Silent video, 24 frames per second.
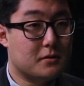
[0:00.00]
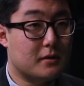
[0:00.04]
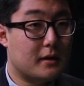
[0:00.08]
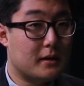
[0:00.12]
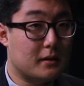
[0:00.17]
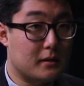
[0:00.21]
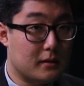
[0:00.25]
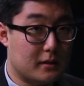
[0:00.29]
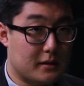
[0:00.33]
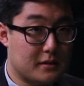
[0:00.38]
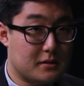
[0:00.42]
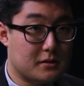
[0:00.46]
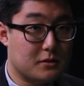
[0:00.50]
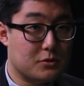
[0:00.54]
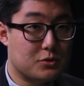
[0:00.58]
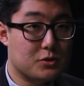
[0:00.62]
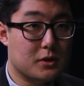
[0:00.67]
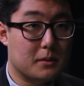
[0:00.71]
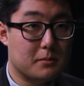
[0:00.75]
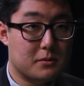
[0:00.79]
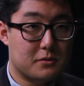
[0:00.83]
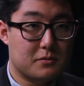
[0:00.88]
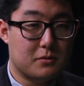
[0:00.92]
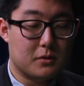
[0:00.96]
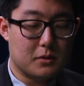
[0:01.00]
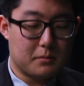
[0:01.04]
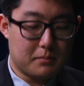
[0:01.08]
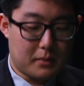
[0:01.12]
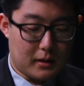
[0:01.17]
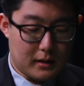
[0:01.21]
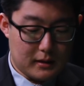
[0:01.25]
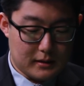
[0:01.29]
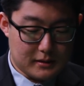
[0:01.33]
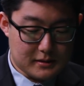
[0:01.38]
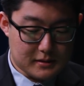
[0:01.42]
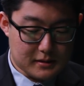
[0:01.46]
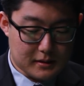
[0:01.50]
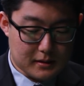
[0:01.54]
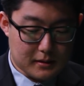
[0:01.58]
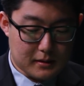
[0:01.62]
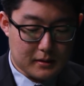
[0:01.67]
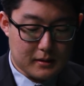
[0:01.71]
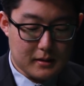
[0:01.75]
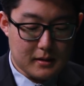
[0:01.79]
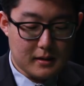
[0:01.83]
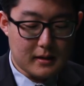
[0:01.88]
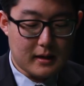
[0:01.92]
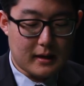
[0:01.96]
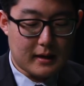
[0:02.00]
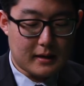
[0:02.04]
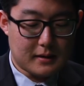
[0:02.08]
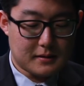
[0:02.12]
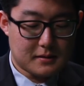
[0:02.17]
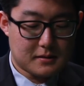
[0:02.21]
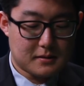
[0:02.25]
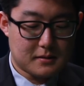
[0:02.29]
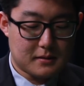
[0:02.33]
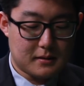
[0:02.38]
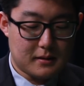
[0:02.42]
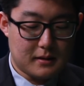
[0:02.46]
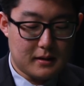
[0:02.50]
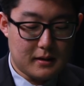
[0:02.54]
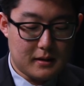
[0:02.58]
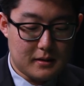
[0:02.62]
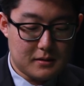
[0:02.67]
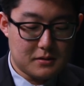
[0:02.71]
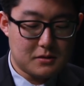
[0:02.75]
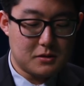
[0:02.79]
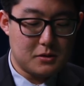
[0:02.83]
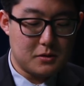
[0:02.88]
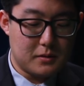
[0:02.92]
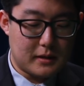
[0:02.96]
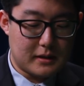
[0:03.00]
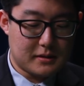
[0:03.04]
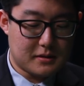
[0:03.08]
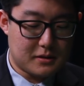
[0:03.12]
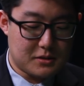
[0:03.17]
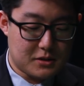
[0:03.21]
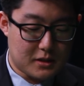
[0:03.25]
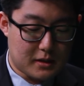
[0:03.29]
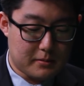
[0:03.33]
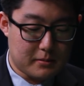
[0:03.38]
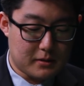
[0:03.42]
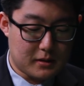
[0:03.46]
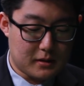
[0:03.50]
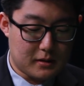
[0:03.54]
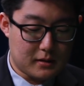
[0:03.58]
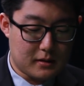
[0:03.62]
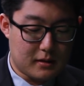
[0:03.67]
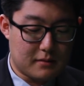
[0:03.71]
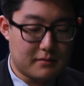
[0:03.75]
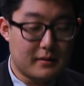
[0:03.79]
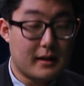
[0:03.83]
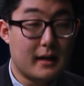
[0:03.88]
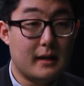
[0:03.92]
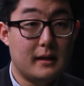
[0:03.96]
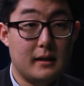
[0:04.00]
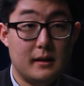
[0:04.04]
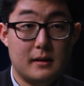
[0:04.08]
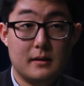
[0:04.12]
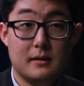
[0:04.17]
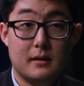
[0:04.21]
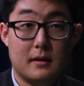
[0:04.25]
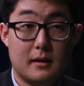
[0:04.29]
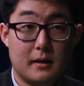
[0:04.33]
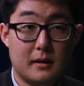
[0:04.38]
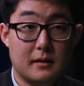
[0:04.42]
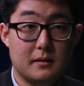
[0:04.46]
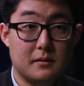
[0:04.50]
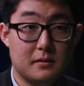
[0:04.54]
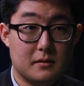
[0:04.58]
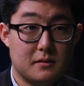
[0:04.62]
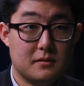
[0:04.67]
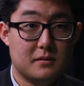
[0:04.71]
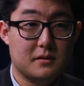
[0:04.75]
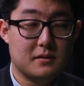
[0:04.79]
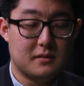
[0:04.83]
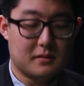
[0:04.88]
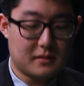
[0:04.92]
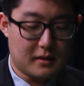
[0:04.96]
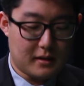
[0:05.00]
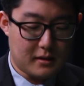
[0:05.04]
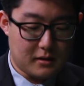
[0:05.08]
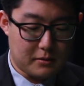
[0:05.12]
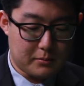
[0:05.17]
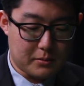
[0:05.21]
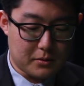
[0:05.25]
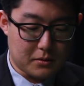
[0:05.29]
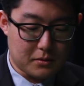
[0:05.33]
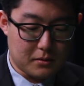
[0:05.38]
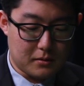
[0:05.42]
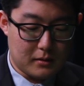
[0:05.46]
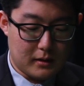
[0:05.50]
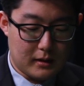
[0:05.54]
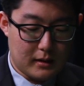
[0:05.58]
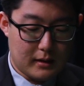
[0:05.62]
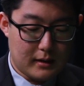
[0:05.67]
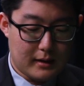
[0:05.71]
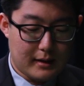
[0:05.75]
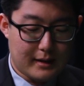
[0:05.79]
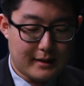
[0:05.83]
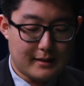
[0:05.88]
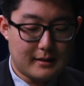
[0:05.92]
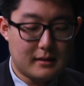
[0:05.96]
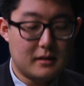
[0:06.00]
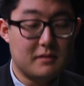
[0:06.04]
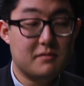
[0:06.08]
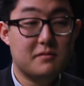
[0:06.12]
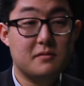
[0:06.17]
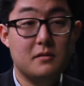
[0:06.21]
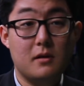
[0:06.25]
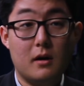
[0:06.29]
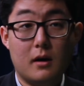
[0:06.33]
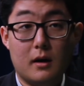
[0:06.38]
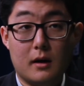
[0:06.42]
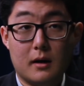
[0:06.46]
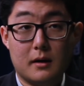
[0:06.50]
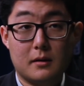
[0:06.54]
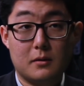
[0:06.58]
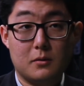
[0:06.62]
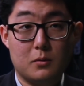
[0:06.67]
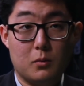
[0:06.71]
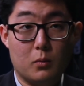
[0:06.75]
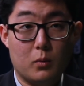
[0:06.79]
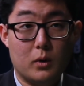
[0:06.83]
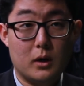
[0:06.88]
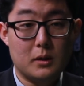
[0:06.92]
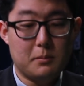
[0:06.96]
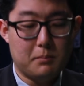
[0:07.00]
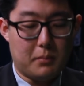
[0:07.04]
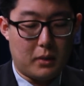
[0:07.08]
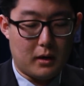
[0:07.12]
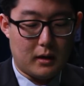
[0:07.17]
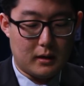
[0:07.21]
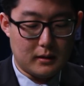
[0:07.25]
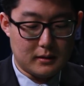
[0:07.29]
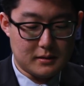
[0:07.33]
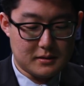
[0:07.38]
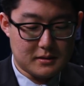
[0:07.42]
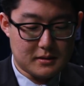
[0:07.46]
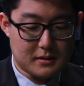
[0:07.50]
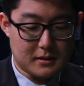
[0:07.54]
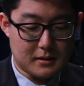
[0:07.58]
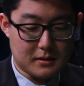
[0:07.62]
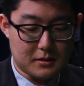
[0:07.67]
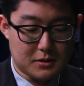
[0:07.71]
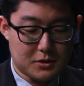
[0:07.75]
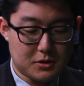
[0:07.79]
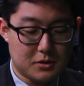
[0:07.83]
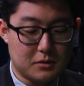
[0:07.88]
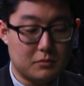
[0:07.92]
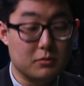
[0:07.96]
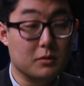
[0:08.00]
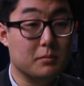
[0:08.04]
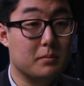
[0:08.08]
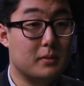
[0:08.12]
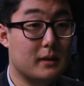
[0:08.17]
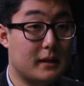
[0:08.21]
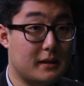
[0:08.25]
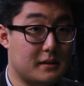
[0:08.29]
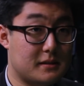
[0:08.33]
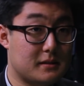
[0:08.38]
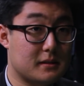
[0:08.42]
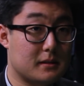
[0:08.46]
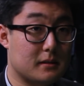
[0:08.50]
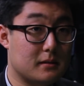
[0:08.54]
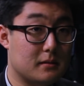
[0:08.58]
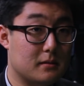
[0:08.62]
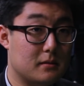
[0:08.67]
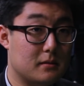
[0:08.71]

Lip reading: analyzing Trump's foreign policy, he asks, is U.S. hegemony of any kind sustainable? And if not, what policy should replace it?